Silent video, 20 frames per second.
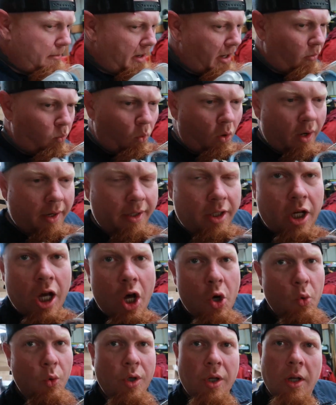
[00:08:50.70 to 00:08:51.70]
to make one
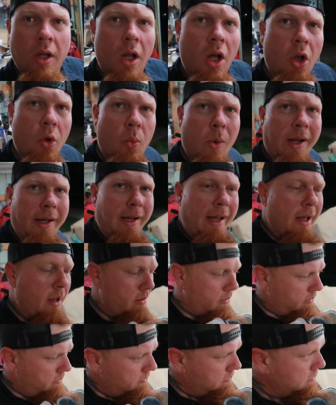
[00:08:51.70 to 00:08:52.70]
coat all the way
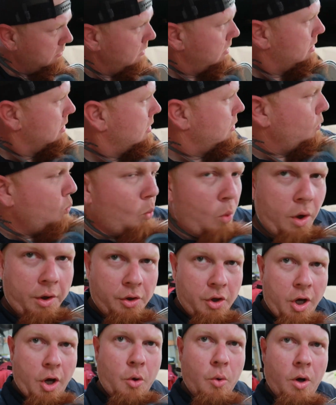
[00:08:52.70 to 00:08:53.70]
down, one
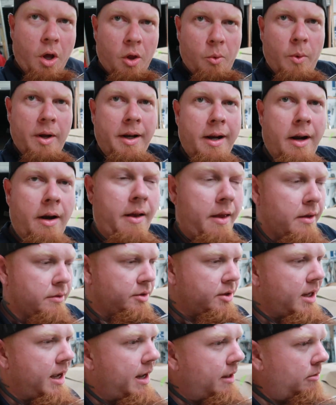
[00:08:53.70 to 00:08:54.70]
coat all the way down on the
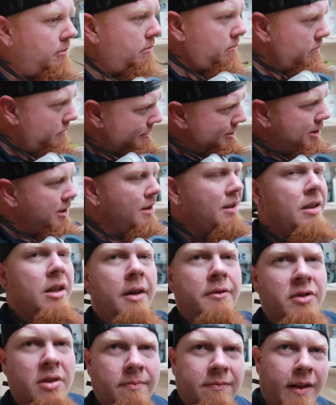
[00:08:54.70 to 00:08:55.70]
other side.
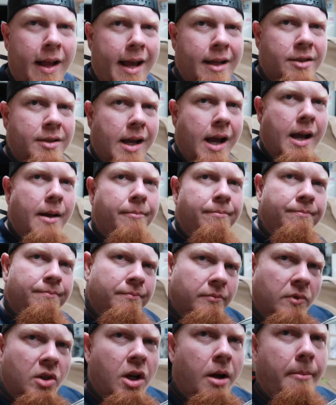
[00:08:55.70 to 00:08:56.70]
Give you some flash time.
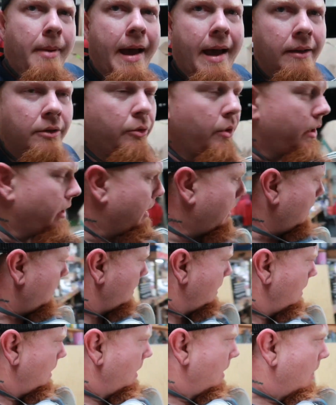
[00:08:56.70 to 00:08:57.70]
Come back, do it again.
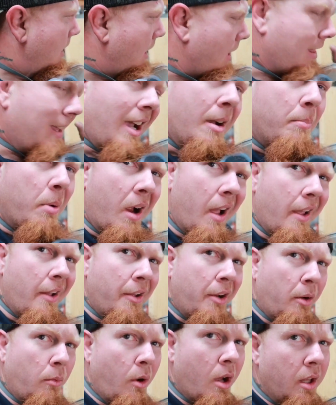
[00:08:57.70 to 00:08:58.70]
I think I'm
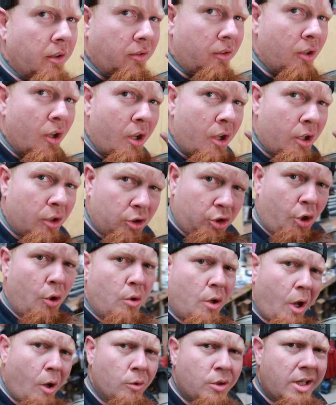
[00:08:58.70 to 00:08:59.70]
probably going to run 2
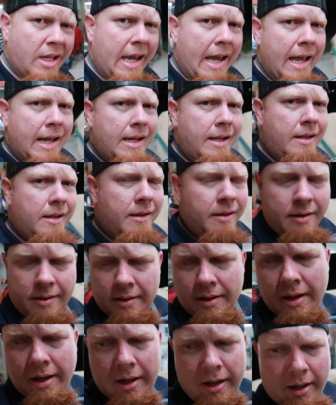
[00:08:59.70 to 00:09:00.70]
coats of candy.
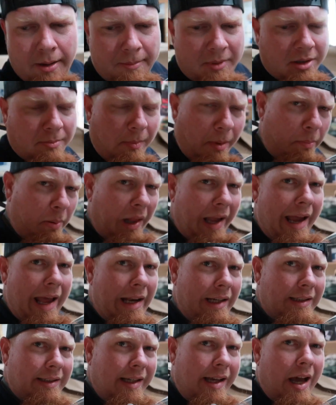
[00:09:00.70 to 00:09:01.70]
It's my
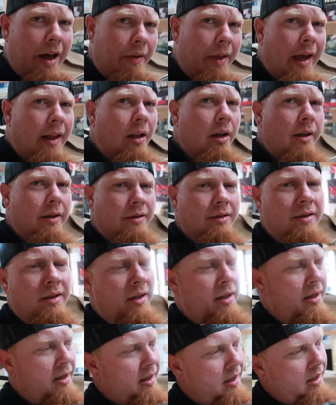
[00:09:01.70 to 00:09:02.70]
plan. See how that looks,
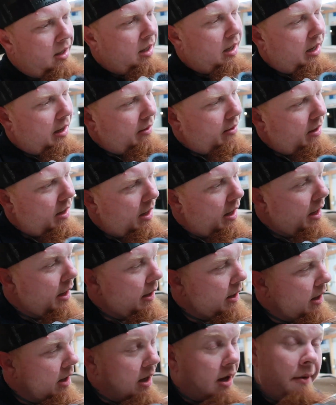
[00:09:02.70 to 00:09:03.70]
and
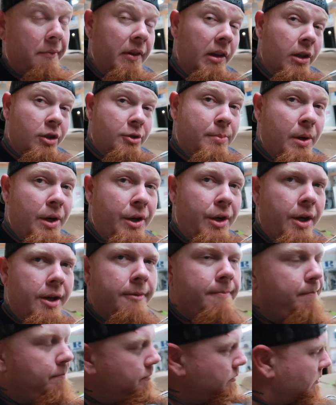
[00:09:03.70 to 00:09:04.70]
then if it pretty
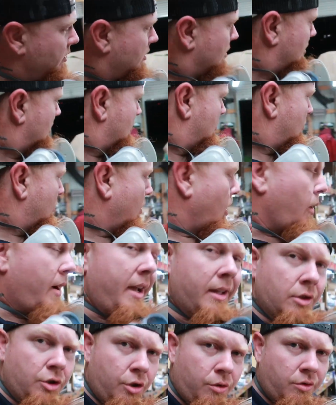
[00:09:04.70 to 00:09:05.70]
good, go
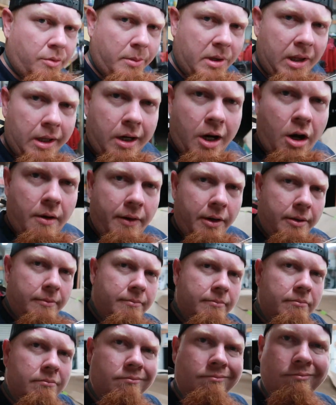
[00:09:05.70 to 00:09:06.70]
ahead and shoot some clear over it,
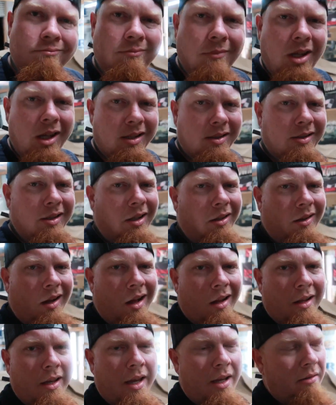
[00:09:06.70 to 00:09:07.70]
get it sealed
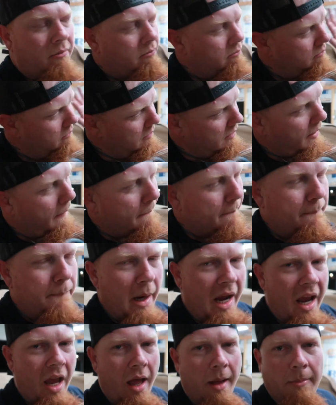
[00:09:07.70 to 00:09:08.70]
all in,
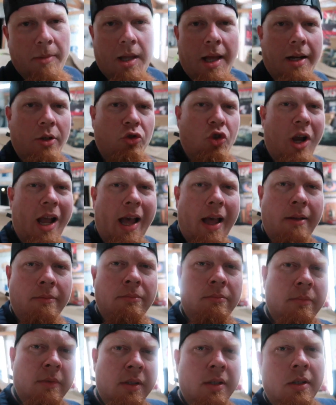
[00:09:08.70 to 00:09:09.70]
bam, let it dry,
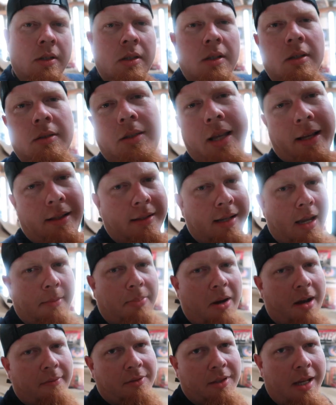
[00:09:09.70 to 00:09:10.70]
take the
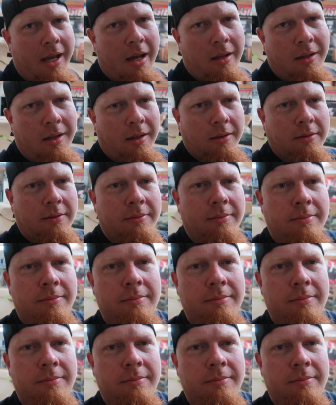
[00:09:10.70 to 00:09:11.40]
tape off, see how it looks.